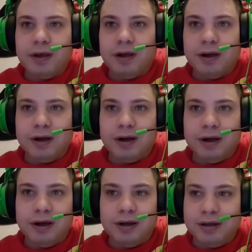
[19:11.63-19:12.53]

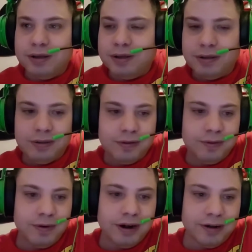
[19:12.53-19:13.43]

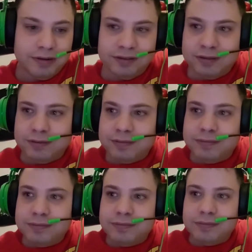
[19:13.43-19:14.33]
What else?
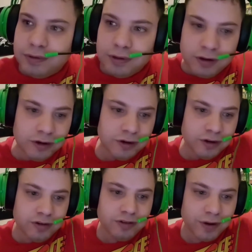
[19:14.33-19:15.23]

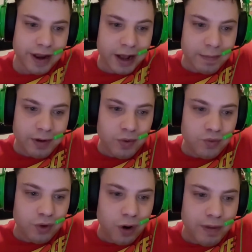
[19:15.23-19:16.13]
So yep,
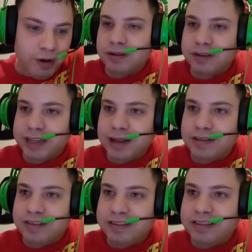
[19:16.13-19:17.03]
Roman.
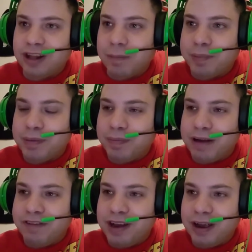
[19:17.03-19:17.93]
That is stopping
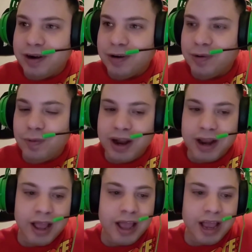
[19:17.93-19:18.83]
my video. I don't know
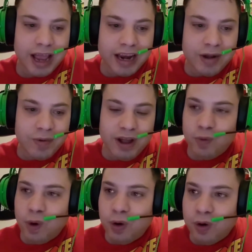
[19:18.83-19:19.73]
why. Anyway,
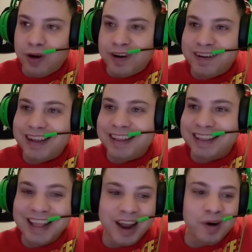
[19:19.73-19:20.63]

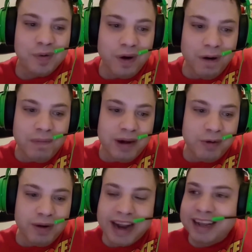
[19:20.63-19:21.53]
Roman
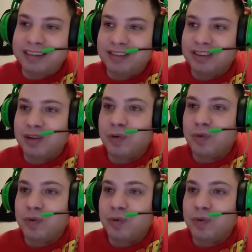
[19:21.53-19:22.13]
Reigns.